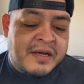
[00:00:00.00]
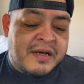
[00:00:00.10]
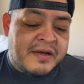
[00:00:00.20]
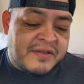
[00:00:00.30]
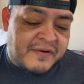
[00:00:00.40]

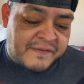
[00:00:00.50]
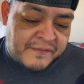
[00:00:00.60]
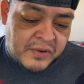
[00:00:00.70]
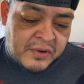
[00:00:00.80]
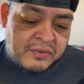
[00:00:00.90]
The
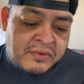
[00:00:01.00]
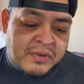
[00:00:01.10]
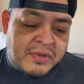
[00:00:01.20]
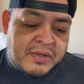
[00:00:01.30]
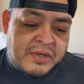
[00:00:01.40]

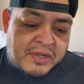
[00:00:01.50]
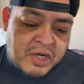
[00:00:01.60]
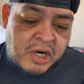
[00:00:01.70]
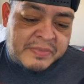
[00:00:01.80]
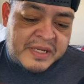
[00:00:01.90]

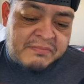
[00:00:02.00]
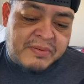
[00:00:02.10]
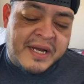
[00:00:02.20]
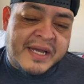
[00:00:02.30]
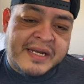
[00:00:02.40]
Kobe
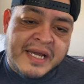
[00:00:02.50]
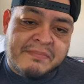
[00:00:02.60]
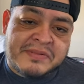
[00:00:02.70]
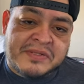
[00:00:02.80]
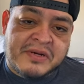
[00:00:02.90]
Bryant
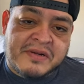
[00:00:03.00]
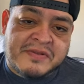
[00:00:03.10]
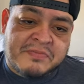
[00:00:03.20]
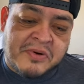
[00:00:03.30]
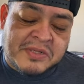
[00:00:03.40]
episode of
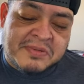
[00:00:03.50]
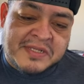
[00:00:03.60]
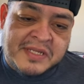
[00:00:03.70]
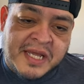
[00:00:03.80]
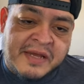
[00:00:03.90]
Sports Plus
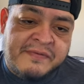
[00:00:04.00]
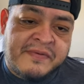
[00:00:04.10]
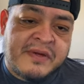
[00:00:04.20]
Life.